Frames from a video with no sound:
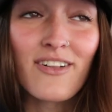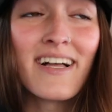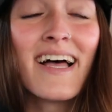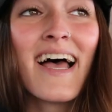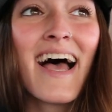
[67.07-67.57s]

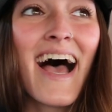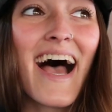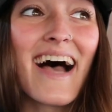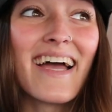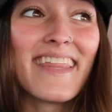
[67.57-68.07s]

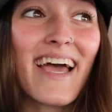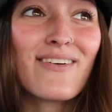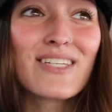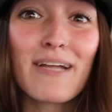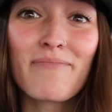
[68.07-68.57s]
Uh, and that
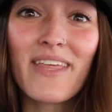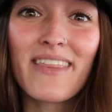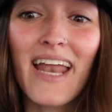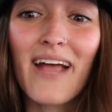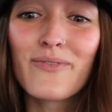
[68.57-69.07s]
was something
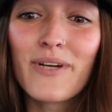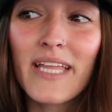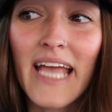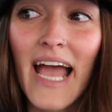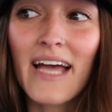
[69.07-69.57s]
that I
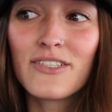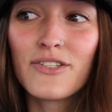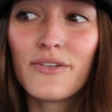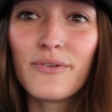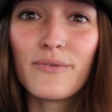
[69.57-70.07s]
really had
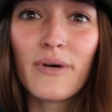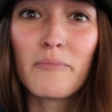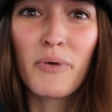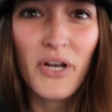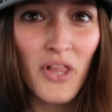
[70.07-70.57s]
to
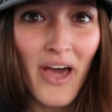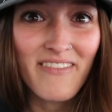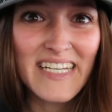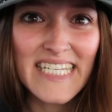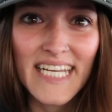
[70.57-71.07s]
put a lot
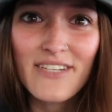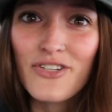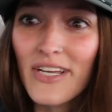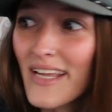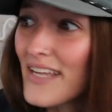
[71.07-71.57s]
of
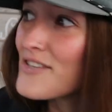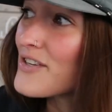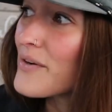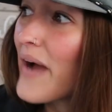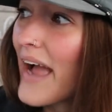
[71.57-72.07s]
intention
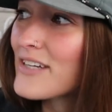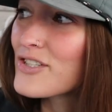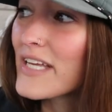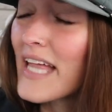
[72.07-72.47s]
into, actually.